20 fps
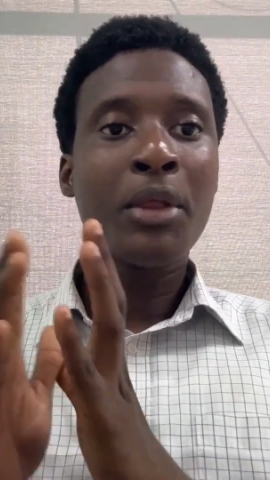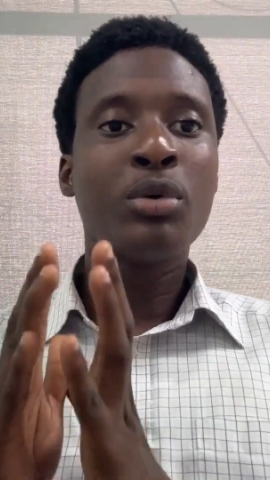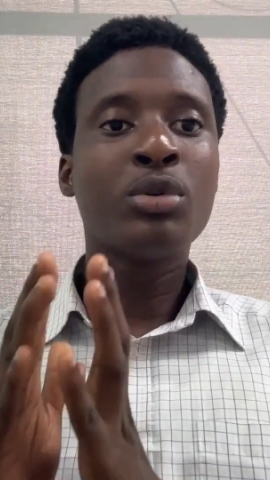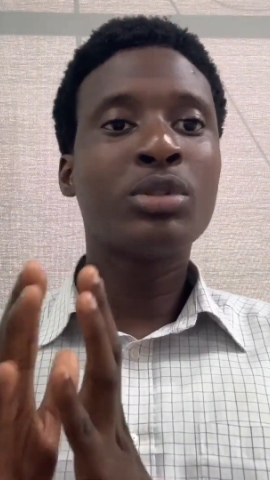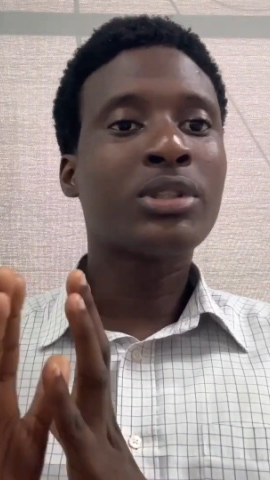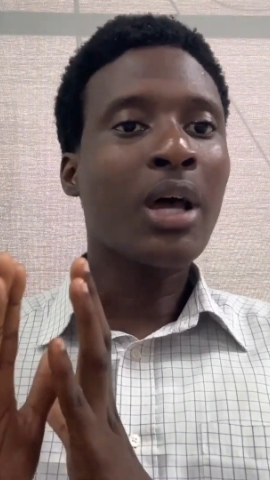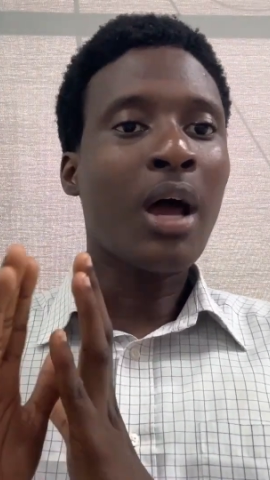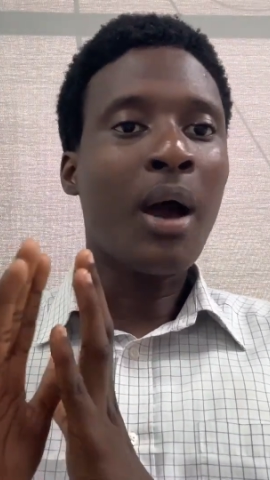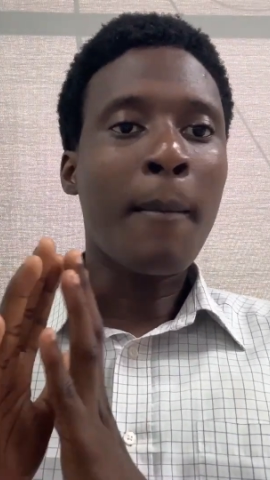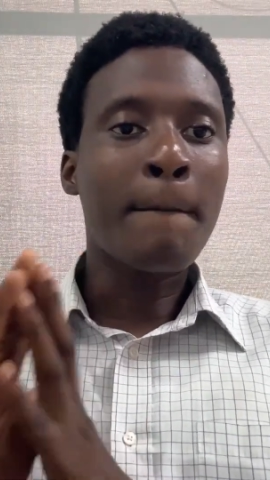Those
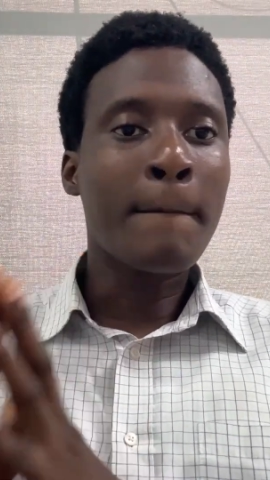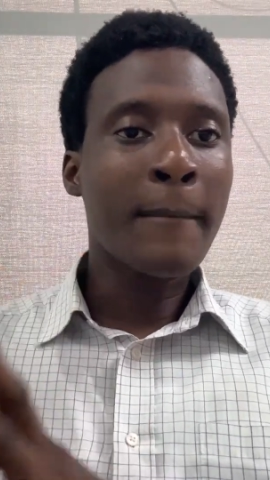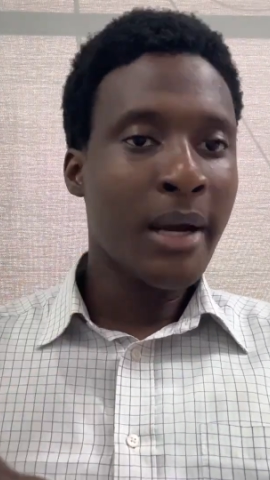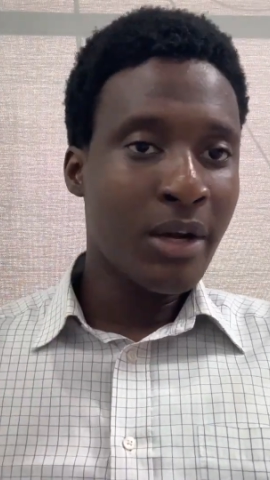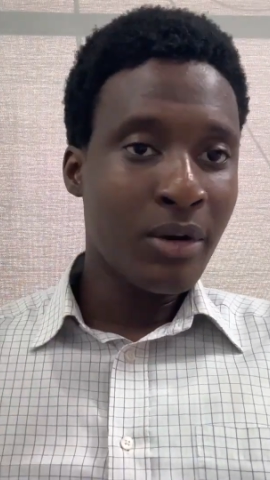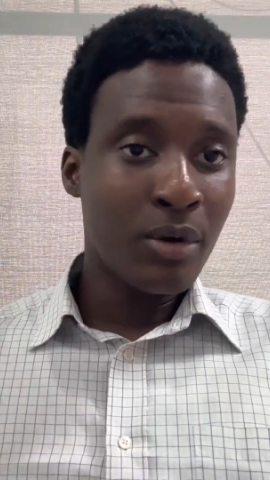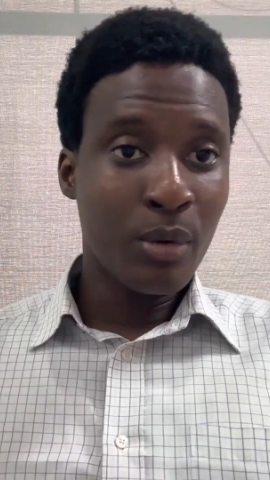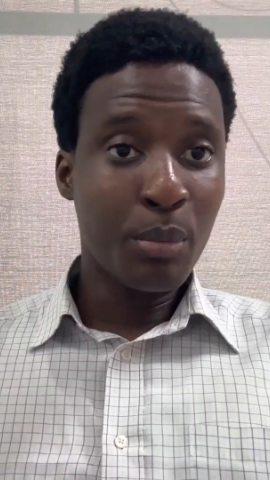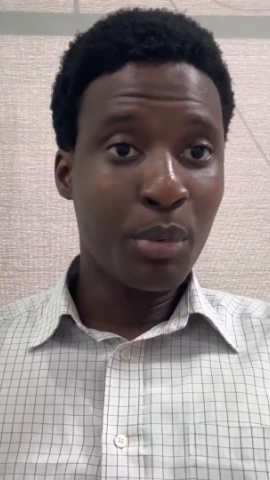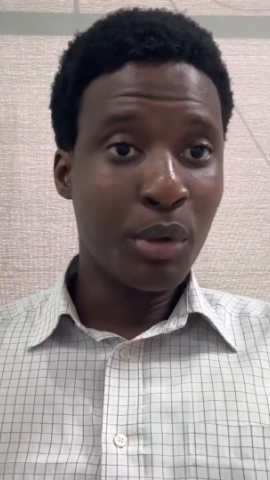are
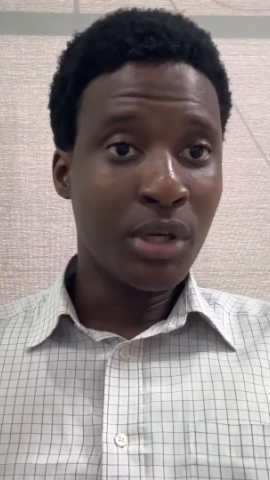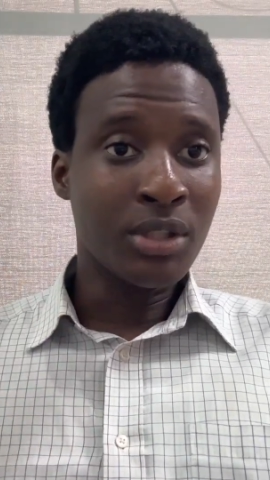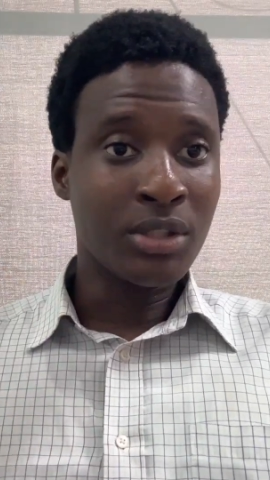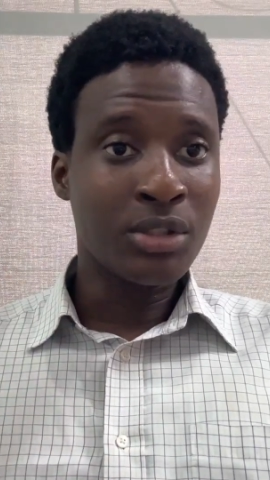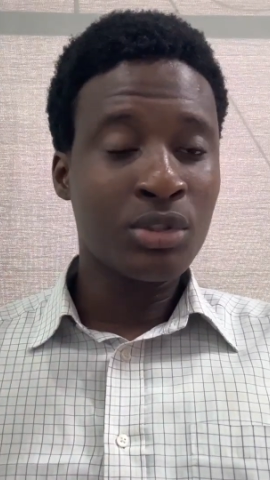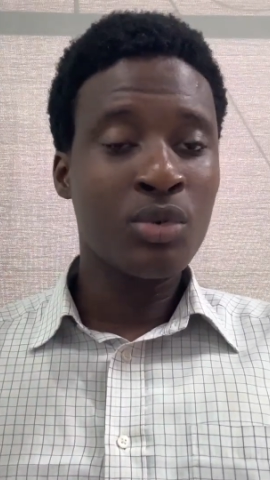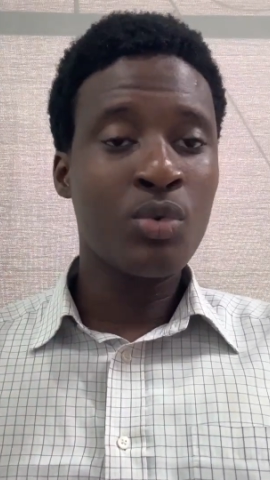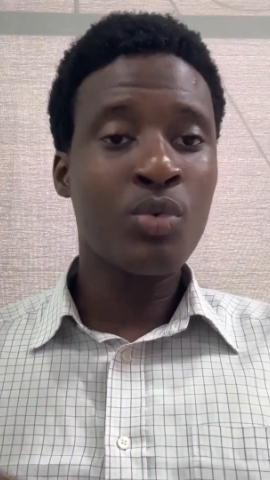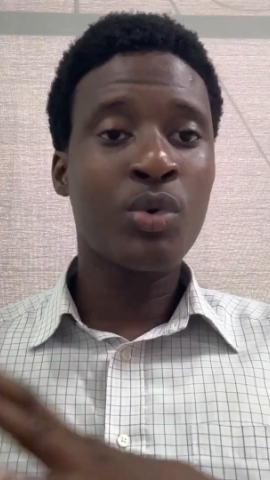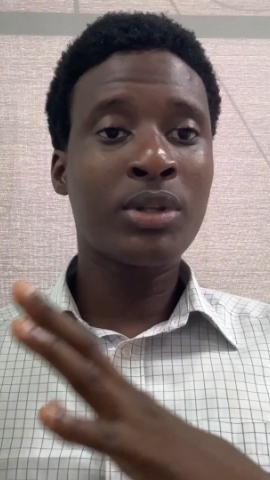minor pairs.
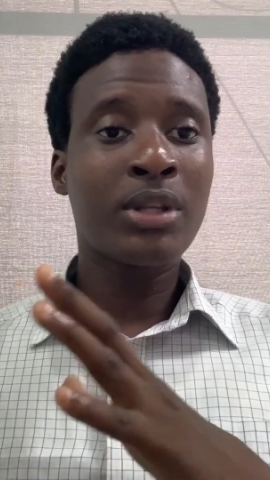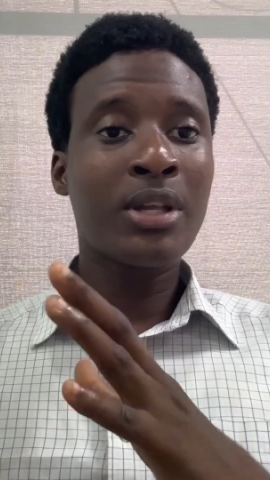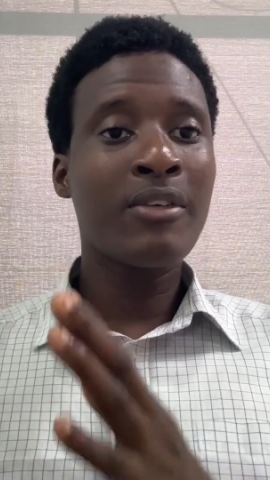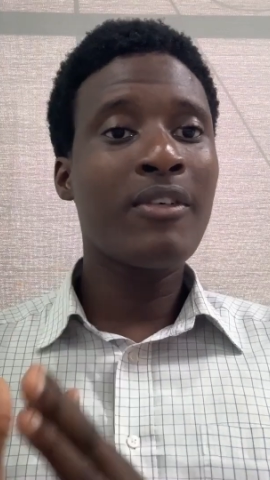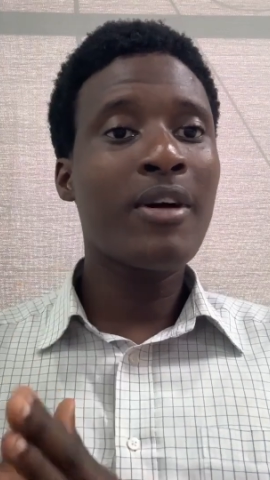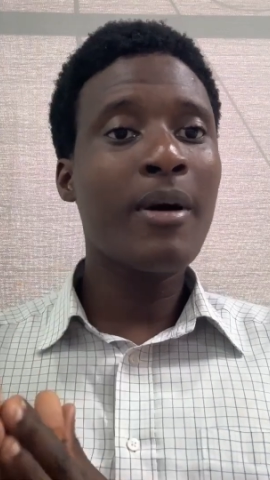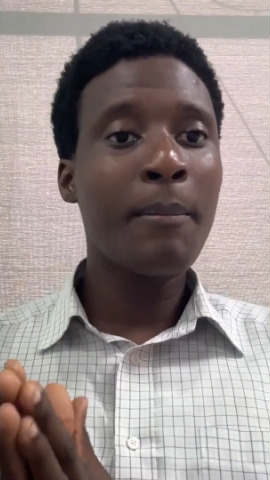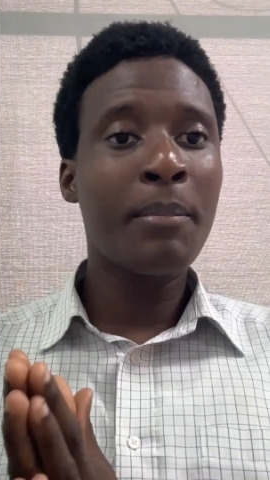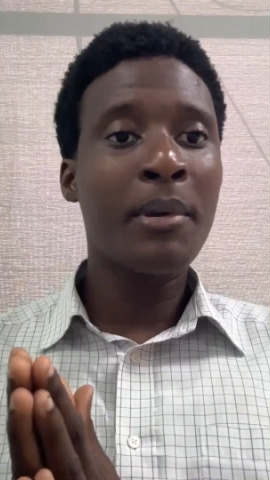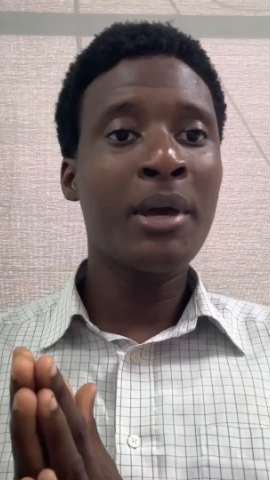So
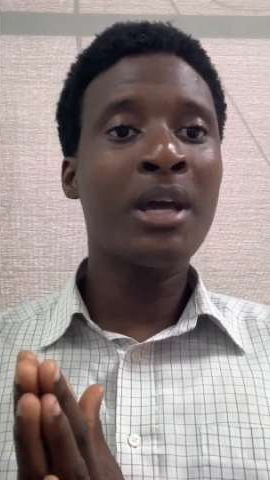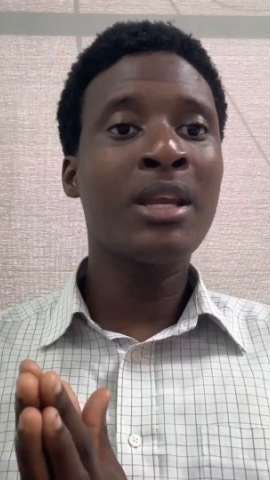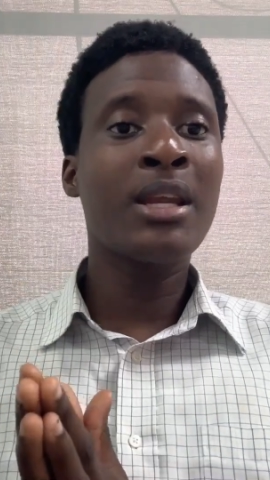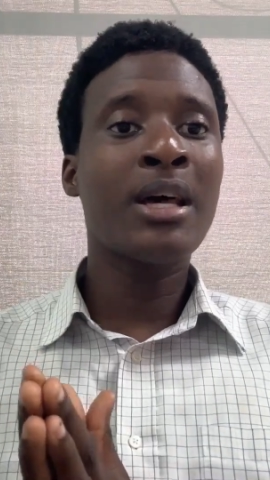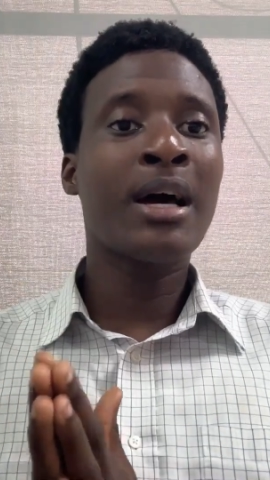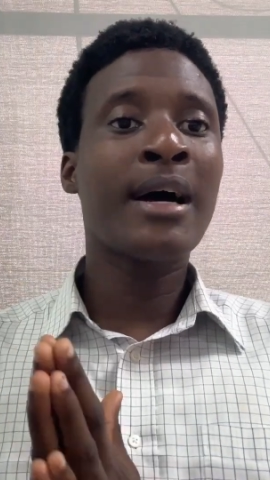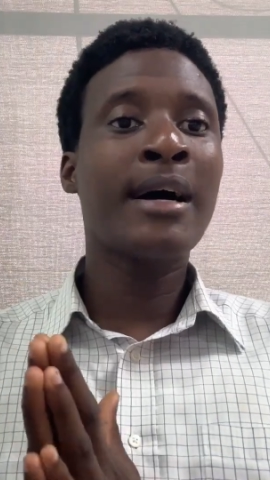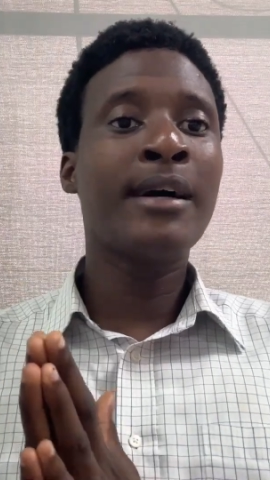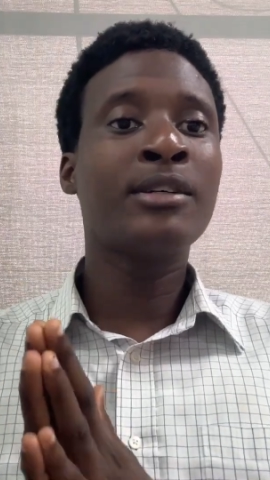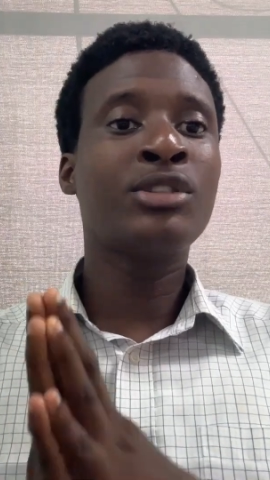whatever pair that
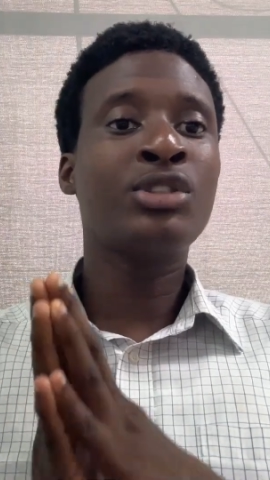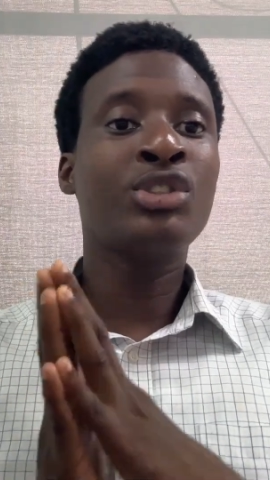has